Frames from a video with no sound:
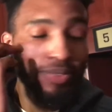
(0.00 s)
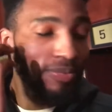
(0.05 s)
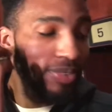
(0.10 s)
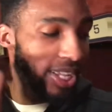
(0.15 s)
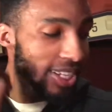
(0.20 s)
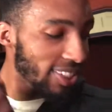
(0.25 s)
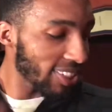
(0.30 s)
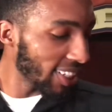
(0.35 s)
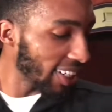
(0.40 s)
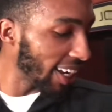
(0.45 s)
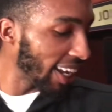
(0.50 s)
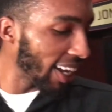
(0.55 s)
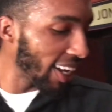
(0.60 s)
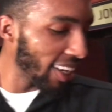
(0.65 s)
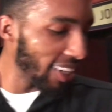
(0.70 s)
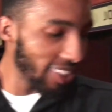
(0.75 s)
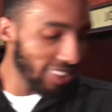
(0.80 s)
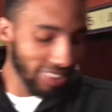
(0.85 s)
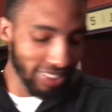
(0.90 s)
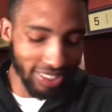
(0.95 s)
I should have
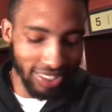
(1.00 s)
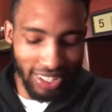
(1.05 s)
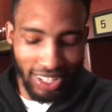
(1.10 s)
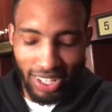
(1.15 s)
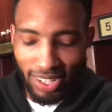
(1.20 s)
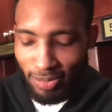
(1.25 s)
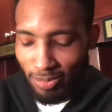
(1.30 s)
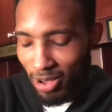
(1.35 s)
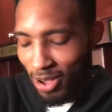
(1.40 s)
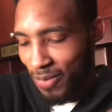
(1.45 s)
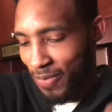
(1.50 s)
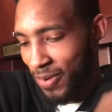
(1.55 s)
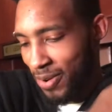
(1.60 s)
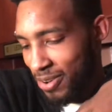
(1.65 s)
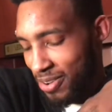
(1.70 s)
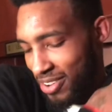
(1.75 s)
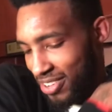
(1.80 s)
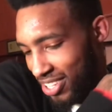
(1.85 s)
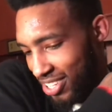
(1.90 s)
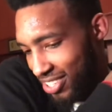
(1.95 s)
had it. You know, that was my
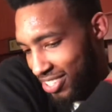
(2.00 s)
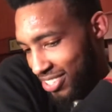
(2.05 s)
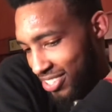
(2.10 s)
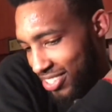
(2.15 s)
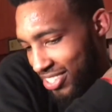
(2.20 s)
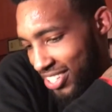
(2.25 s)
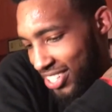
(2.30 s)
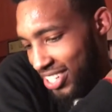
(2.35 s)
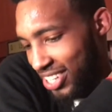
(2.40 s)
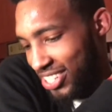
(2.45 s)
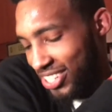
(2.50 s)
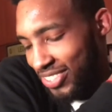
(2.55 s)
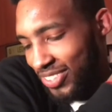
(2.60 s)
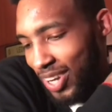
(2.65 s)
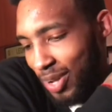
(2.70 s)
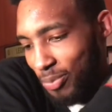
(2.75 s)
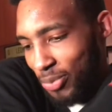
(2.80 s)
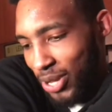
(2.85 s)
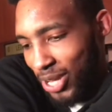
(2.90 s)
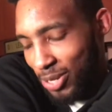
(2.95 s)
fault. You know, that was a
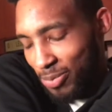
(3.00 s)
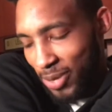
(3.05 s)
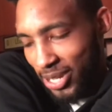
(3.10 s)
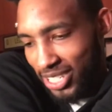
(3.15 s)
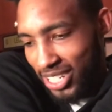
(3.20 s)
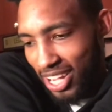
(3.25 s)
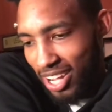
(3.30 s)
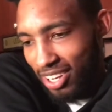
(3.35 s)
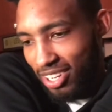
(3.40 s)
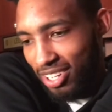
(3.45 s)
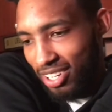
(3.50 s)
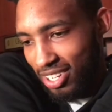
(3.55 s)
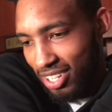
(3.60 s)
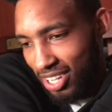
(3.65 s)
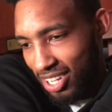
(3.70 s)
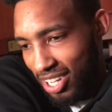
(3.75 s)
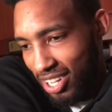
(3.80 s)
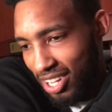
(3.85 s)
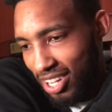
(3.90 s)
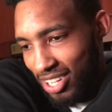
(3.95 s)
great pass by Tyler.
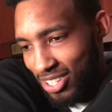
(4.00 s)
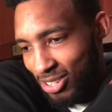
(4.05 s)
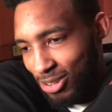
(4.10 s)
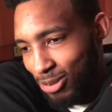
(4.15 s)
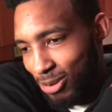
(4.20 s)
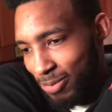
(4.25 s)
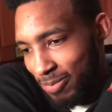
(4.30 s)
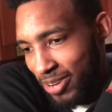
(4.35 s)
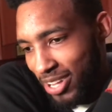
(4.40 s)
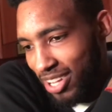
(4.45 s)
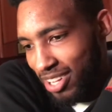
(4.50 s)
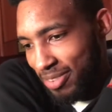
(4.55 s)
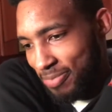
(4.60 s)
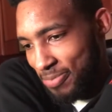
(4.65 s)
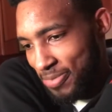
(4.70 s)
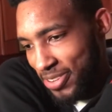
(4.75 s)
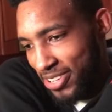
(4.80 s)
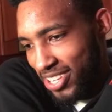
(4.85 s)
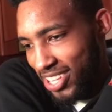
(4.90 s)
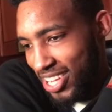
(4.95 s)
I told him that,
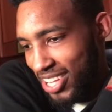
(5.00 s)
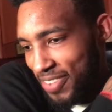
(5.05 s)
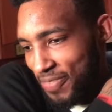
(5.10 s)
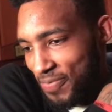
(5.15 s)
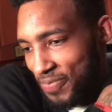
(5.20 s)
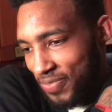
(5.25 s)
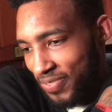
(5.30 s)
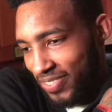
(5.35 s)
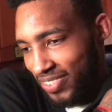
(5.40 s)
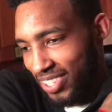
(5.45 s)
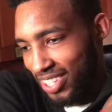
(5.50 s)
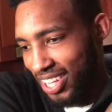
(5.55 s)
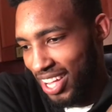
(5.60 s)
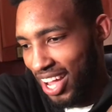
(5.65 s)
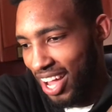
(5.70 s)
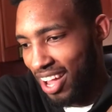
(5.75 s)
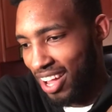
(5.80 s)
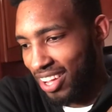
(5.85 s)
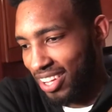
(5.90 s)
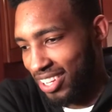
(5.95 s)
but
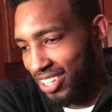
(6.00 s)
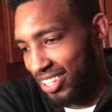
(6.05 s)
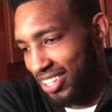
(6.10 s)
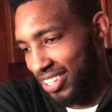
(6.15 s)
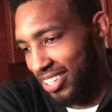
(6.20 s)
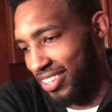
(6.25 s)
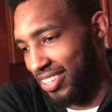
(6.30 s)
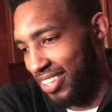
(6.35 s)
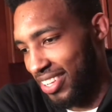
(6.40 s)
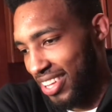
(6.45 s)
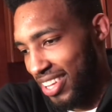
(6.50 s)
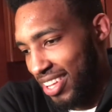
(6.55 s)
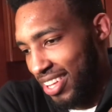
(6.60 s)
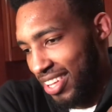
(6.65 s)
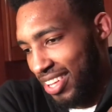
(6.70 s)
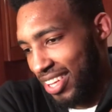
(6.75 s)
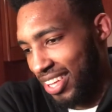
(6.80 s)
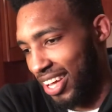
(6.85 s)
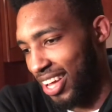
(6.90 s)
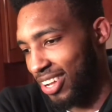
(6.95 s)
I
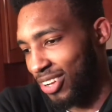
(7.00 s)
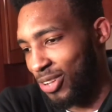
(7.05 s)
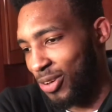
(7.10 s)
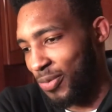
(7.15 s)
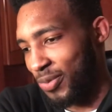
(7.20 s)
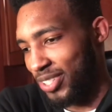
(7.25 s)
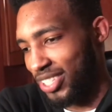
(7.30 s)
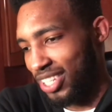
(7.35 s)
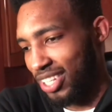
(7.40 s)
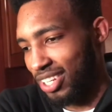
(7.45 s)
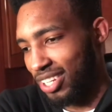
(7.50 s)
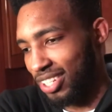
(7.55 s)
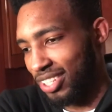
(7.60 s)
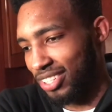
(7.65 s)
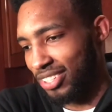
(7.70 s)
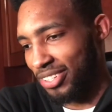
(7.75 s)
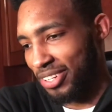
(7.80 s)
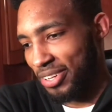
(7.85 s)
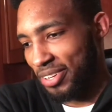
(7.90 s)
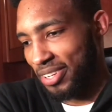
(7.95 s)
got a little fatigued,
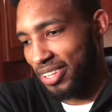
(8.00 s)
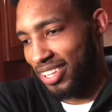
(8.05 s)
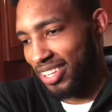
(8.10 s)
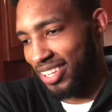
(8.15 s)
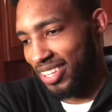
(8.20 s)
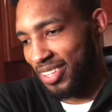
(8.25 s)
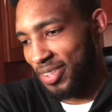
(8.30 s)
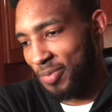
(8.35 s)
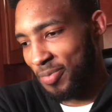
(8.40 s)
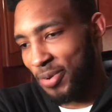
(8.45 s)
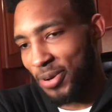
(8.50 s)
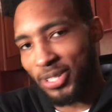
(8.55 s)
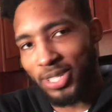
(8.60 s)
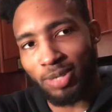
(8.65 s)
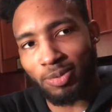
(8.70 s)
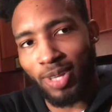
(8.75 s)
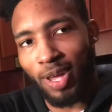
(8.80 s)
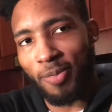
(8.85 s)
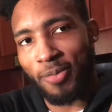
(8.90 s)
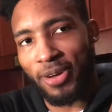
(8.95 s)
you know, ball
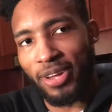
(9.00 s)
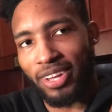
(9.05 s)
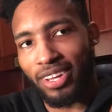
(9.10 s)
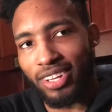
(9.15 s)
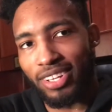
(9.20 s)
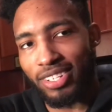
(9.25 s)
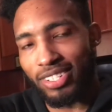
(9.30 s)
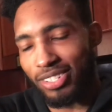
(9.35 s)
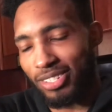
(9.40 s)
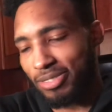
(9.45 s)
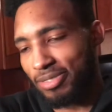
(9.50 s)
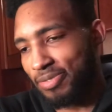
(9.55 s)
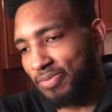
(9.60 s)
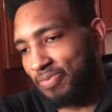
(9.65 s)
slipped out of my hand. So,